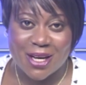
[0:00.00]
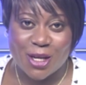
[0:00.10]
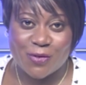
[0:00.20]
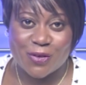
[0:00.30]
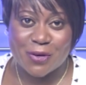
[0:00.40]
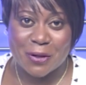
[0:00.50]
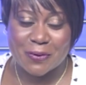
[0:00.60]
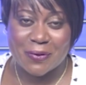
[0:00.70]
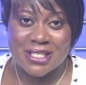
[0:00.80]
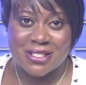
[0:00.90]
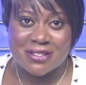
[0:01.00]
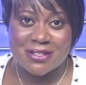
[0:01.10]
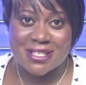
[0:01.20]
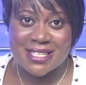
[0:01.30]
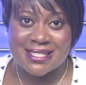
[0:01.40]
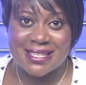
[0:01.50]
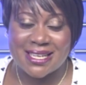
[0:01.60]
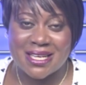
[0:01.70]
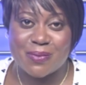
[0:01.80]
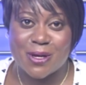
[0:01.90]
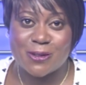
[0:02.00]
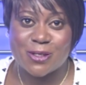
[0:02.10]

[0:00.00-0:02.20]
If you've got questions, you can send emails